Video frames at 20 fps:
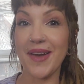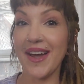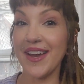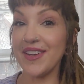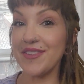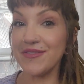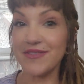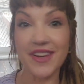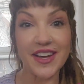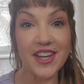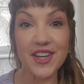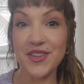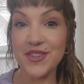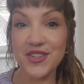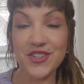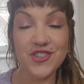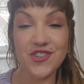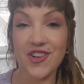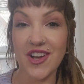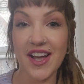i invite you to
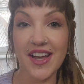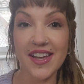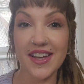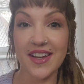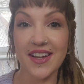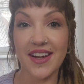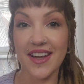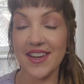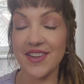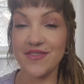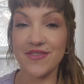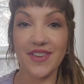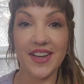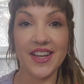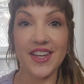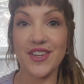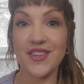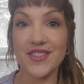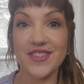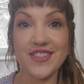try it i invite
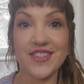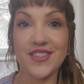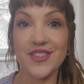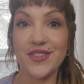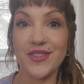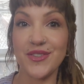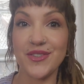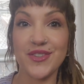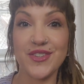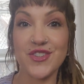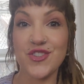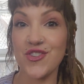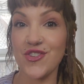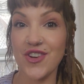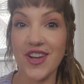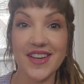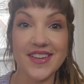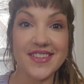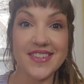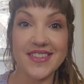you to
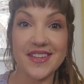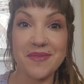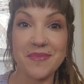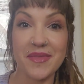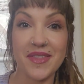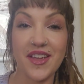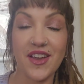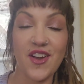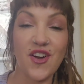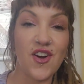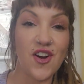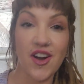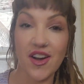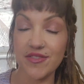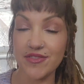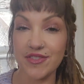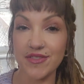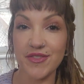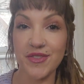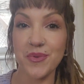try something
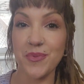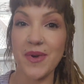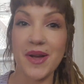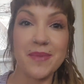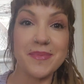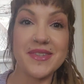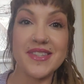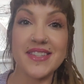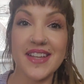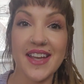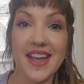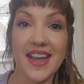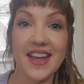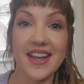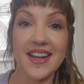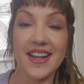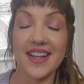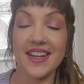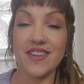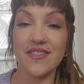off of the
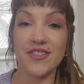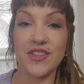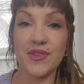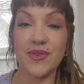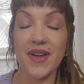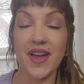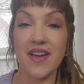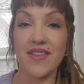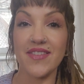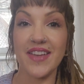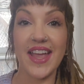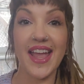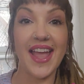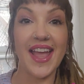website and if you have